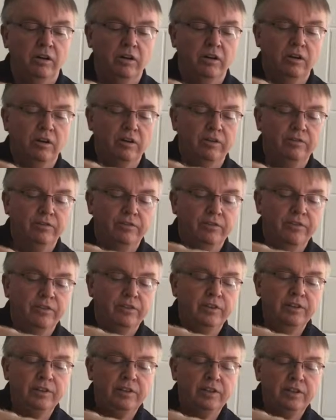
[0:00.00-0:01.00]

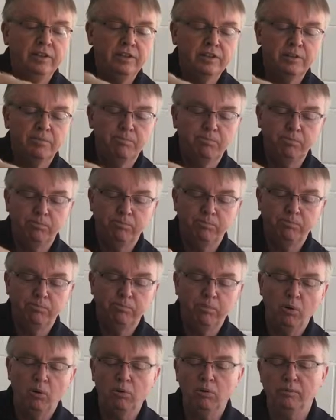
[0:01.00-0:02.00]
of these
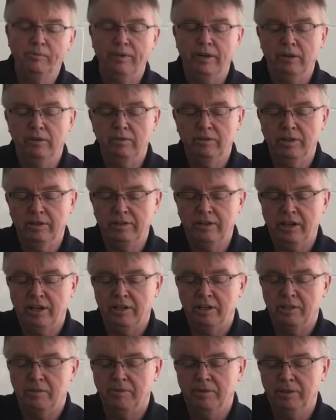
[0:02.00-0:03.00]
pole mount
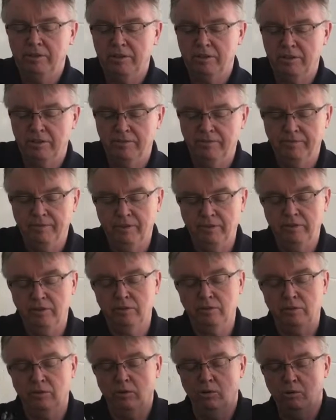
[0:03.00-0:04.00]
attachments. I'm
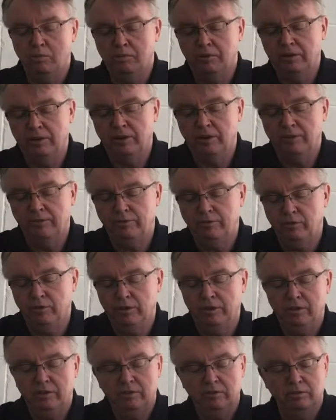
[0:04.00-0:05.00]
just going to open it up
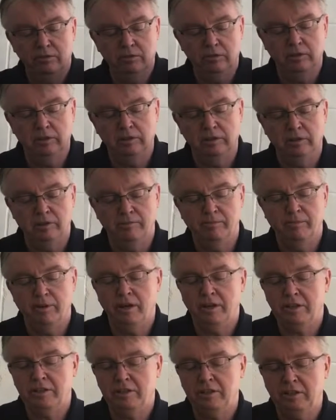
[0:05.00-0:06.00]
for you for a little
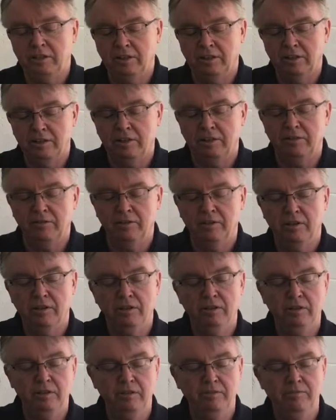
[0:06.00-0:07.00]
unboxing at the same
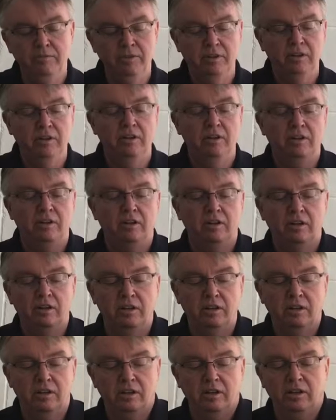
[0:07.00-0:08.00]
time.
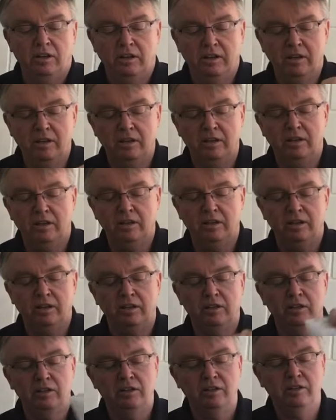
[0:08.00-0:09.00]

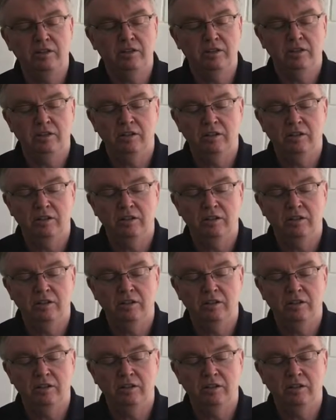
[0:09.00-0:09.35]
And